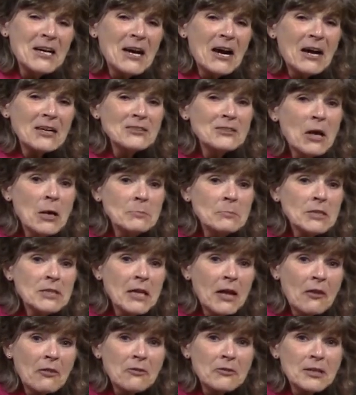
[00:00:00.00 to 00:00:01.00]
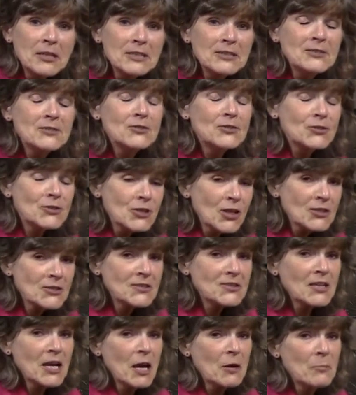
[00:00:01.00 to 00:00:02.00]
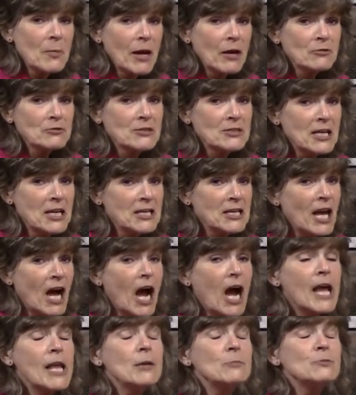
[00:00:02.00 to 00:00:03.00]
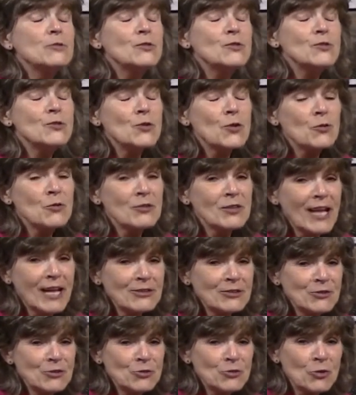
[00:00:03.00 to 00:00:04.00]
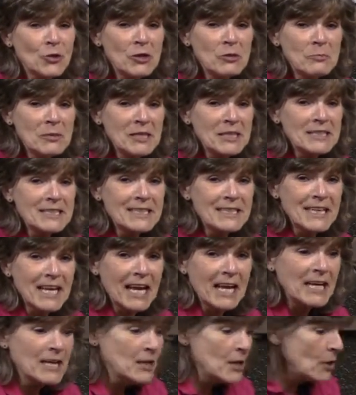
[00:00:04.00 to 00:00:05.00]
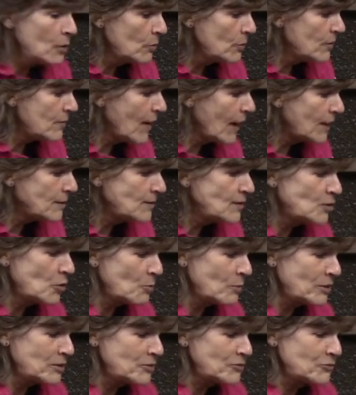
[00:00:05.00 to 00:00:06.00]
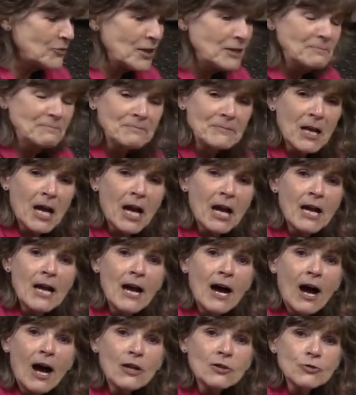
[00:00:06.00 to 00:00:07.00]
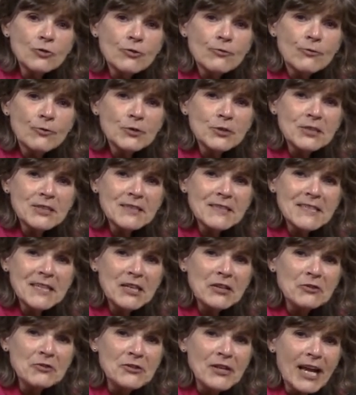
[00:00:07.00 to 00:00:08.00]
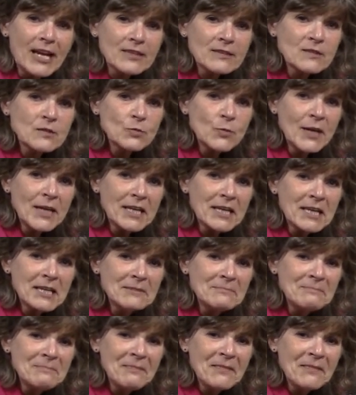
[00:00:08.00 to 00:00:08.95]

Our time together is just about done. I am so glad you joined me today. We've had so much fun. I'll look forward to seeing you next week.